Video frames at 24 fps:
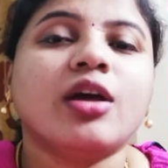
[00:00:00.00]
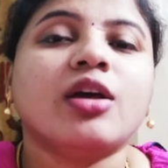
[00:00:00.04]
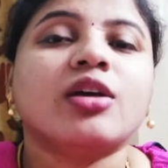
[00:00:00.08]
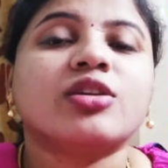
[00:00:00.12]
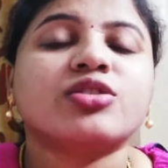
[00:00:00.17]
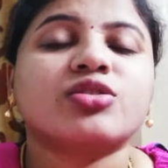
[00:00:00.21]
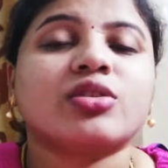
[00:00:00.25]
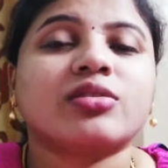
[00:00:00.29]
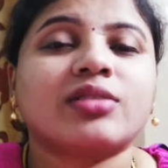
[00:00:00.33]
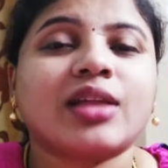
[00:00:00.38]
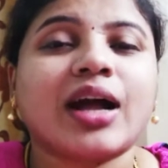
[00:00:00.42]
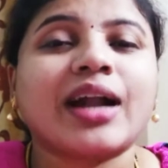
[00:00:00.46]

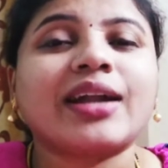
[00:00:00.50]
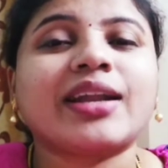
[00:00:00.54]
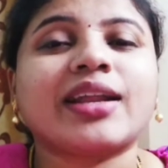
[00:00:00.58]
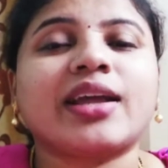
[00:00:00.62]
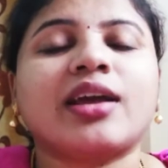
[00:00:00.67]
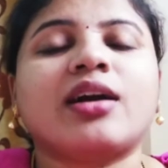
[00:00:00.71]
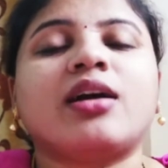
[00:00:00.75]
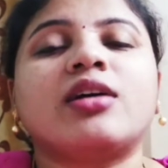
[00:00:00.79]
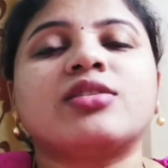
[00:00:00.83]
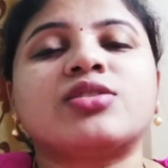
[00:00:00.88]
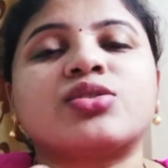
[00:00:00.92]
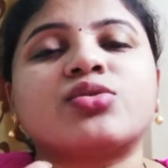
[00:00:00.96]
So that
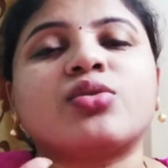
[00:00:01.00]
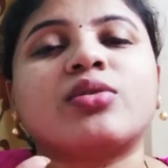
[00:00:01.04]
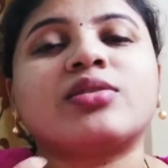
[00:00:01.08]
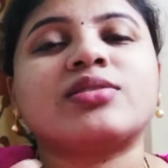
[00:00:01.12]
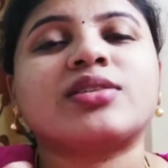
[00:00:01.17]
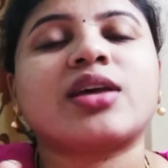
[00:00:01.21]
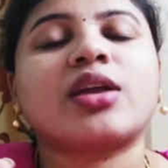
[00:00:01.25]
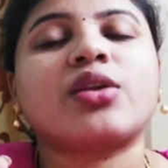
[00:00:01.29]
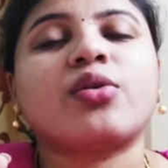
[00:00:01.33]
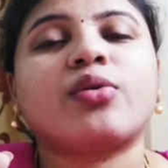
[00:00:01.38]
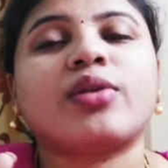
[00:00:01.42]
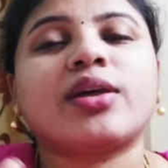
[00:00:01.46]
stones
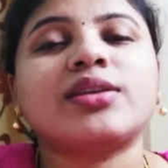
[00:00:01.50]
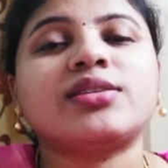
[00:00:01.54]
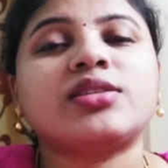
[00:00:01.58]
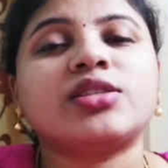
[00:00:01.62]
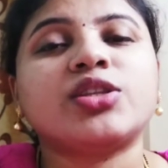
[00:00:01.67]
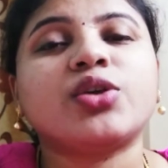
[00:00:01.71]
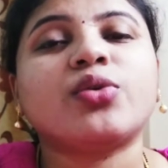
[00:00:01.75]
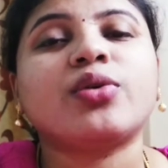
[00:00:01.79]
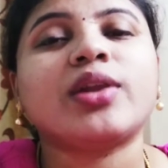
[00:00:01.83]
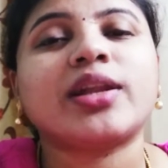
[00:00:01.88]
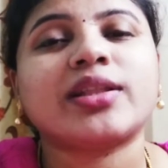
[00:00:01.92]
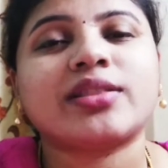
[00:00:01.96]
are known as
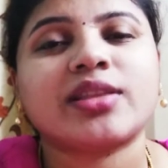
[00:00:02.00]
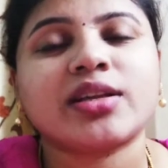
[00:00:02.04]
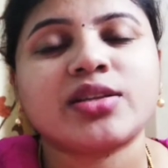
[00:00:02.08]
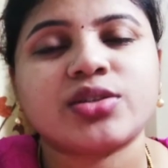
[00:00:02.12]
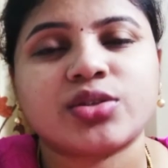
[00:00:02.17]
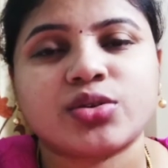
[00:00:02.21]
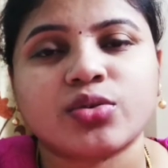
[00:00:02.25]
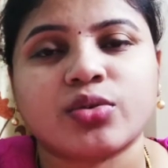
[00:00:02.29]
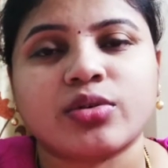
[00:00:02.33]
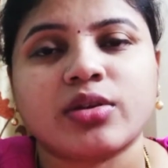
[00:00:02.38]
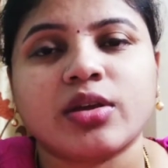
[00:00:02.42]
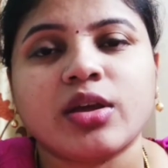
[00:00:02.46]
Neolithic
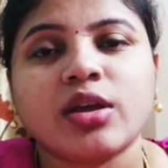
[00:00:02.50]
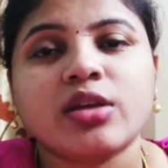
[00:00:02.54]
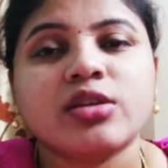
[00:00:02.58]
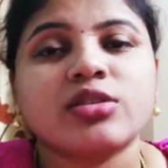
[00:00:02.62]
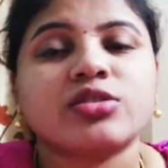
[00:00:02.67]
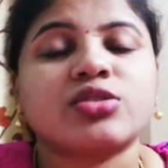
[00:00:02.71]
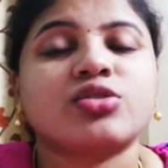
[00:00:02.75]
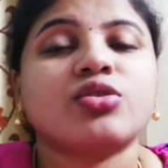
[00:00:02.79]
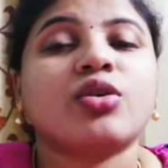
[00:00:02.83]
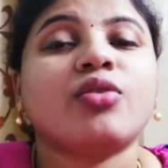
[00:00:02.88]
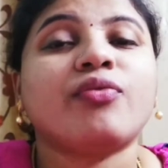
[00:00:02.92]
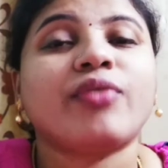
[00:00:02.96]
stone.
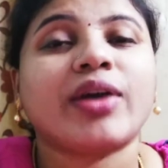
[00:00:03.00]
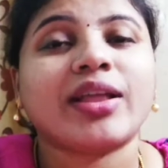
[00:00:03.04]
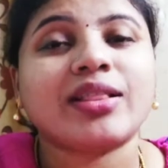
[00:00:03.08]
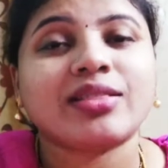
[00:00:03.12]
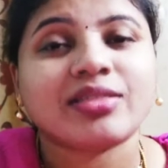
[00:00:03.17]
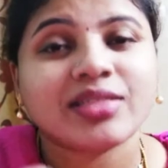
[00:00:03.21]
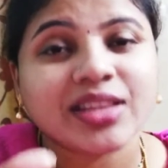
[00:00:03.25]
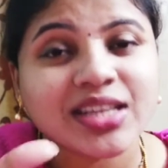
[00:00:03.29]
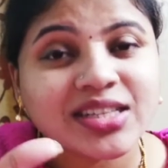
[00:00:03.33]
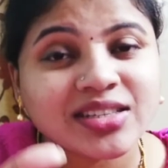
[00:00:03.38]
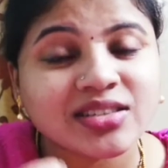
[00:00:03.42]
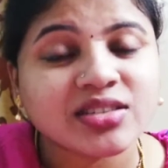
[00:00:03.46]
So when
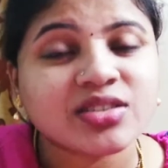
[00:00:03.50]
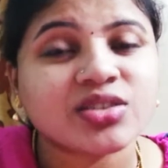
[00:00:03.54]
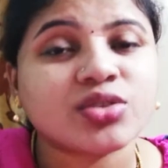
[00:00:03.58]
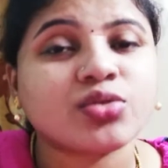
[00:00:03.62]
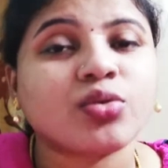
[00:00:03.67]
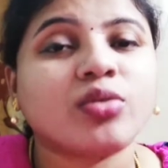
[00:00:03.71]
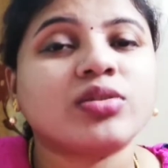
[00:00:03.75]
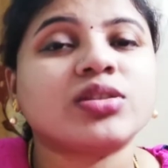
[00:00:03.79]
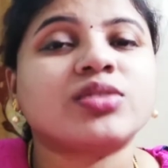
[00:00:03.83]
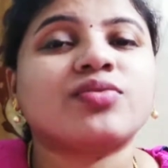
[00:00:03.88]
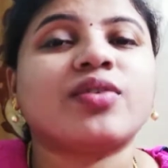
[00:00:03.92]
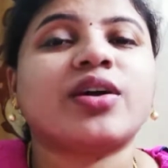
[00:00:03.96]
these
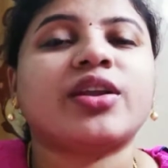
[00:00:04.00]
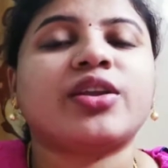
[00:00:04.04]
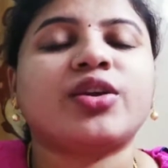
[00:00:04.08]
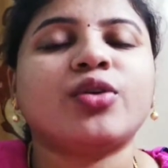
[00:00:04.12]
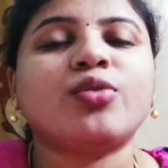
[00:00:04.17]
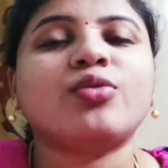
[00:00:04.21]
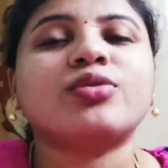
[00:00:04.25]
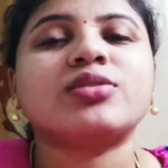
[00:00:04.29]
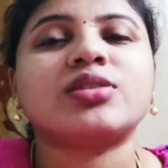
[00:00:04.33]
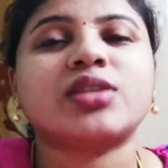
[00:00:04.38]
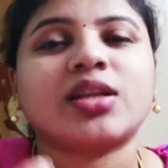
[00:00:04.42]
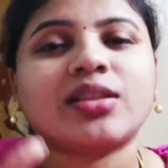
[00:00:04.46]
stones were
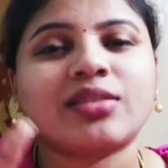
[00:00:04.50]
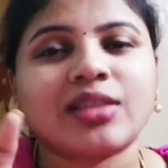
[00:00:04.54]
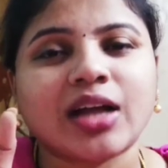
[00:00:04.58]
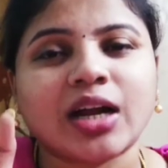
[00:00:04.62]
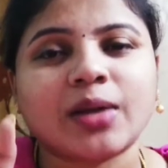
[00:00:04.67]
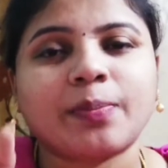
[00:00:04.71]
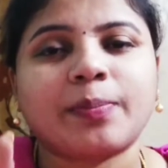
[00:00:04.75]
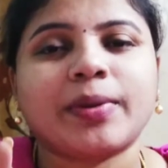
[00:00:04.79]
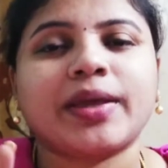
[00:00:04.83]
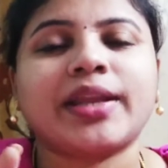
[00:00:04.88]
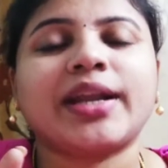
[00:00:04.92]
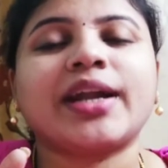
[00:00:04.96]
used in that
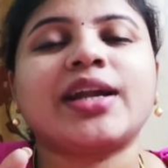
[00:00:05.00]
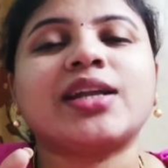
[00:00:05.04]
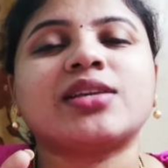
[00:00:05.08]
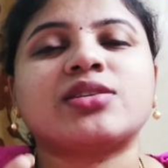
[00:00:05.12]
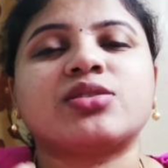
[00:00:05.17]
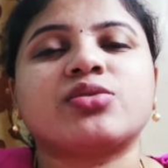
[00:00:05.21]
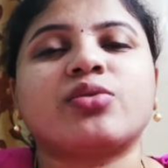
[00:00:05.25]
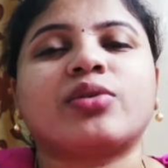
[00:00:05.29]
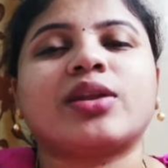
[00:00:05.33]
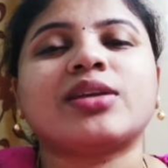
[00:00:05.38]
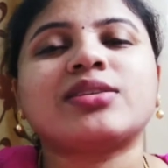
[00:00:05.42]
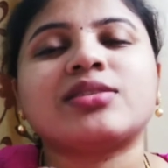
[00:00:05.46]
period is
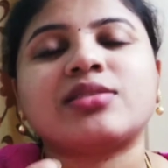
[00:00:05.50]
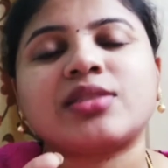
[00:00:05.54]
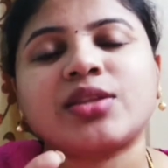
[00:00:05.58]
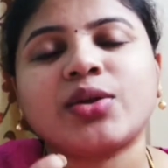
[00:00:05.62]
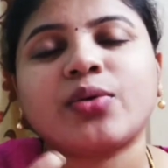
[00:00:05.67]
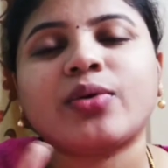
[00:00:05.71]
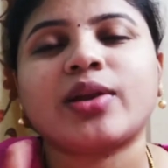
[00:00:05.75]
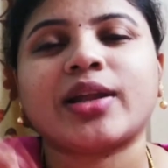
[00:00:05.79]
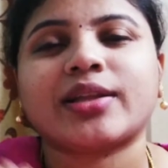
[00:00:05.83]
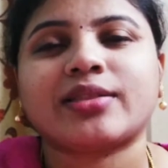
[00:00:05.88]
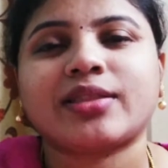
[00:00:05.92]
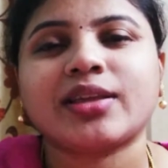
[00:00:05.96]
known as
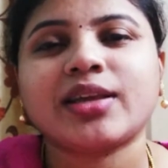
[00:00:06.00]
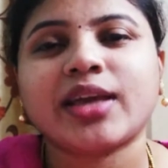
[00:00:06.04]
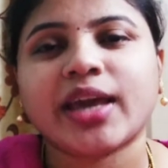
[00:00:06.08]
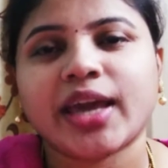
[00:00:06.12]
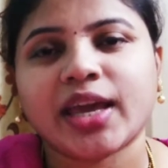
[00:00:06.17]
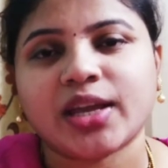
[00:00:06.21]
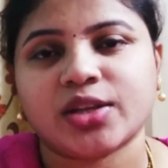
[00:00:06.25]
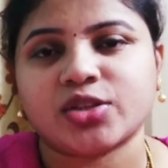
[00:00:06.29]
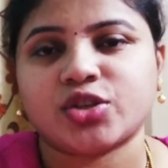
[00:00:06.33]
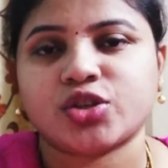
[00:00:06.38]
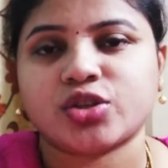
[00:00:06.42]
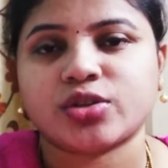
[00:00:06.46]
Neolithic
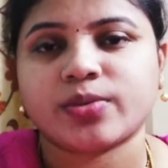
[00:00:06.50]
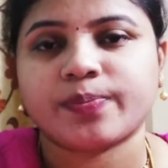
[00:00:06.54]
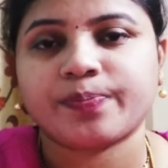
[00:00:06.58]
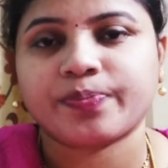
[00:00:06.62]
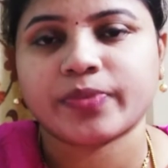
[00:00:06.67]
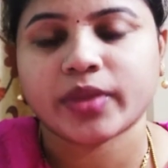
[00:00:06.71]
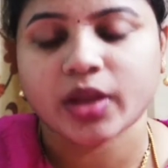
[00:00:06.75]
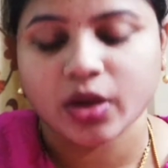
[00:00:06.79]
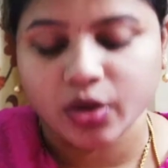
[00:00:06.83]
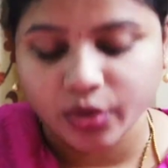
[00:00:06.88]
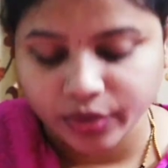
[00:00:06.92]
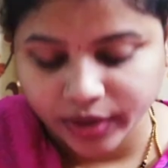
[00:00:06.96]
age.
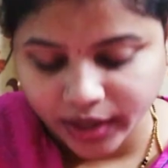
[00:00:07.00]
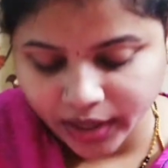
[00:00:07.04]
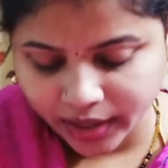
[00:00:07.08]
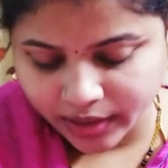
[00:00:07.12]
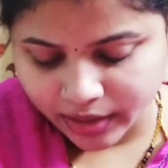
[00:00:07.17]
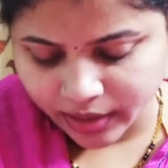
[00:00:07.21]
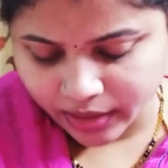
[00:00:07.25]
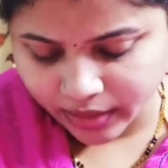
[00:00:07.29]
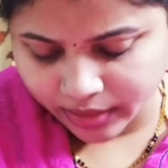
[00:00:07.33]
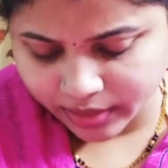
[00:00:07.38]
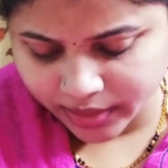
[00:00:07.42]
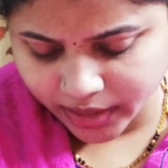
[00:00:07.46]
Okay,
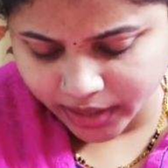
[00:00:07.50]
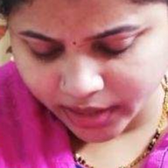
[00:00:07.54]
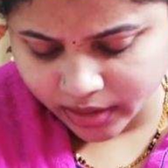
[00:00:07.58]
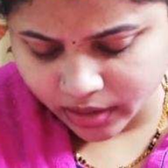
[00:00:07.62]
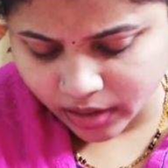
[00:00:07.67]
then